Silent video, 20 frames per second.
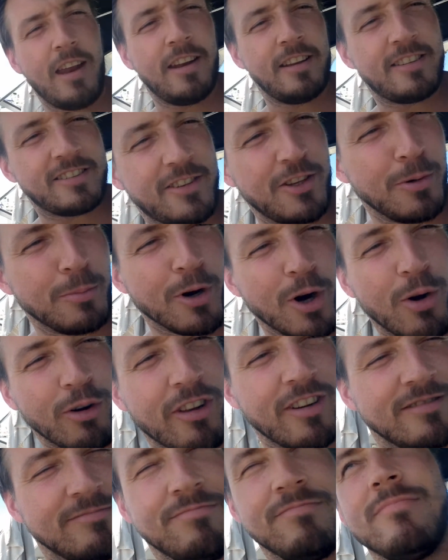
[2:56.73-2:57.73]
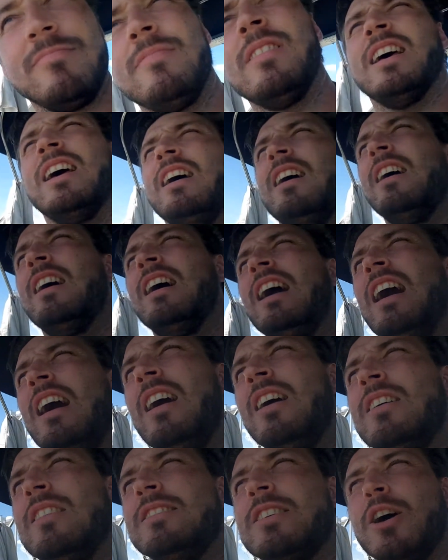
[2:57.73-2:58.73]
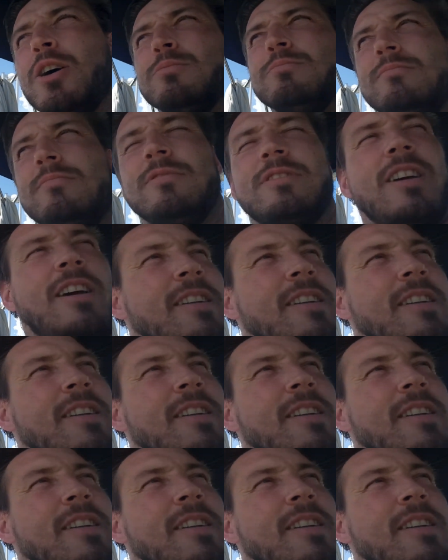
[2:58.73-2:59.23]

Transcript: it's still broken. So, trying